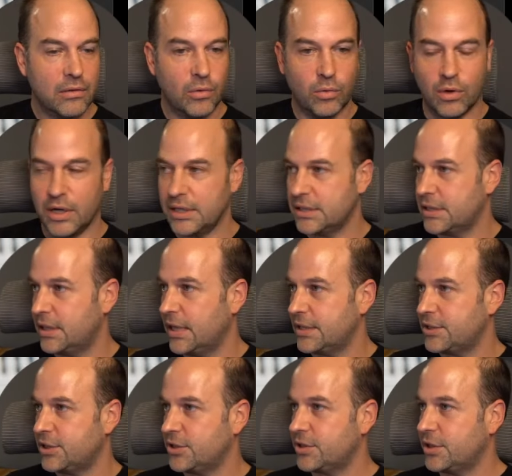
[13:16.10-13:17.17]
All right, so
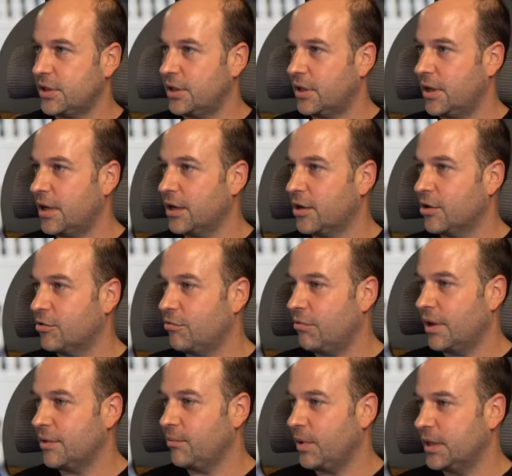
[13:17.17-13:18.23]
that's just a
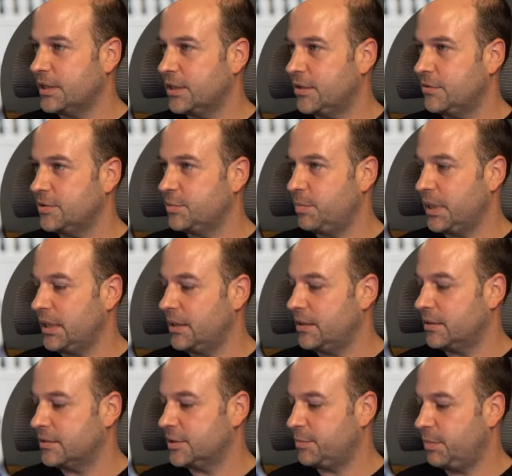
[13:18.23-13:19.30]
great way to do
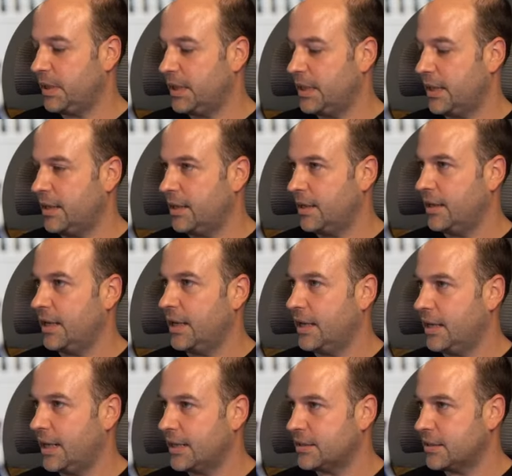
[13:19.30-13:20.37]
speed edit.
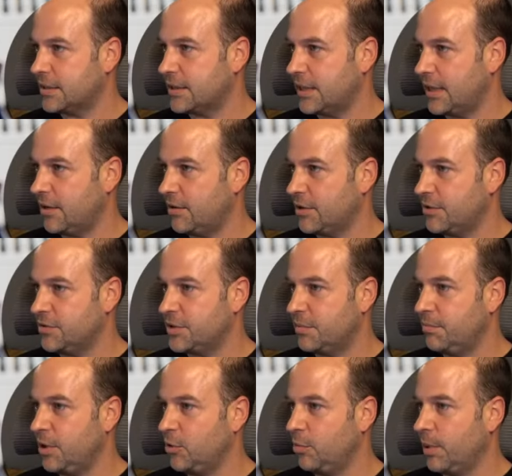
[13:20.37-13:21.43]
And as I said, I use the
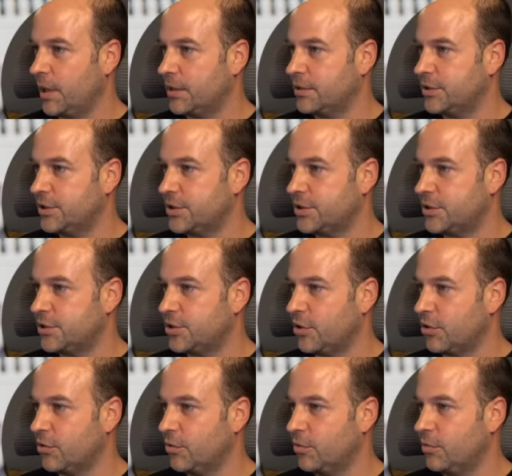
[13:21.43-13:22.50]
middle button just to
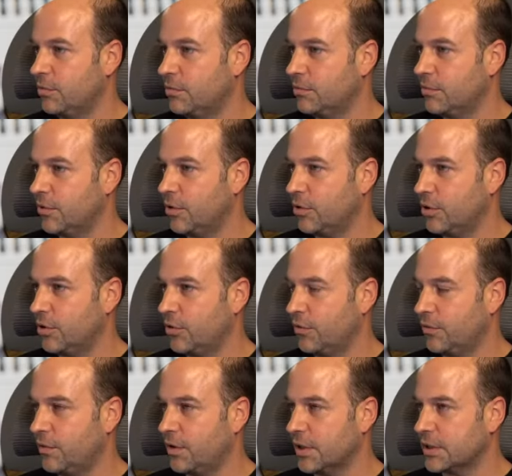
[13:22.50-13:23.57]
toggle on and
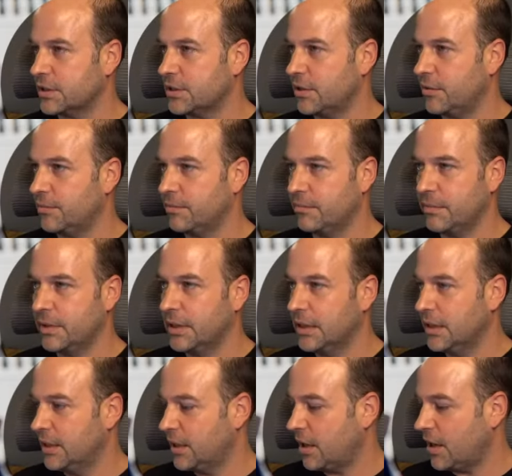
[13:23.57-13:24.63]
off like so.
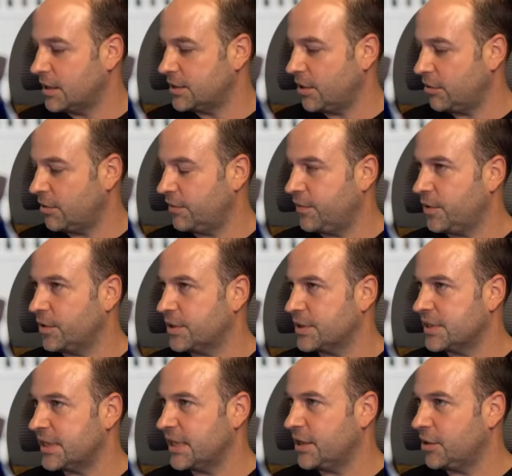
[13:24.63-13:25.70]
I don't know if you can
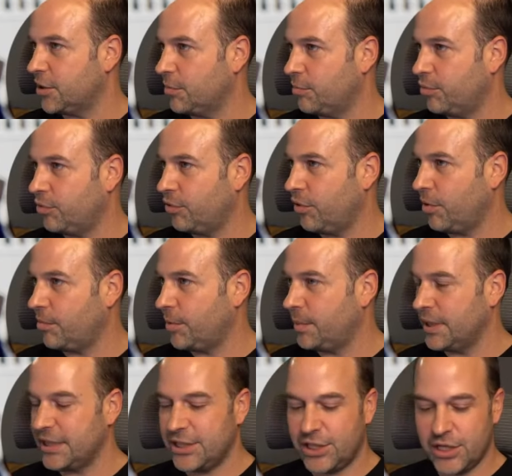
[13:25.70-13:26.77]
see, you can
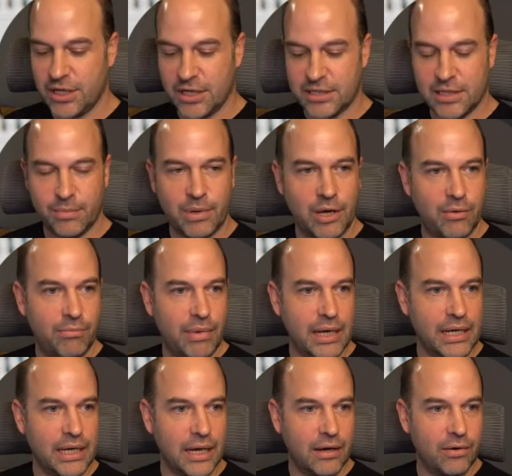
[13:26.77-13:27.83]
probably just about
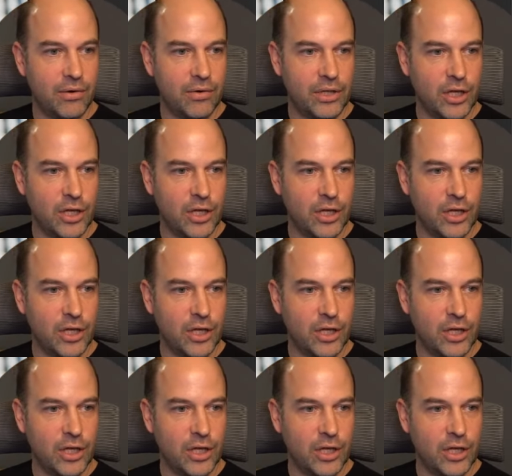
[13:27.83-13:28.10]
make out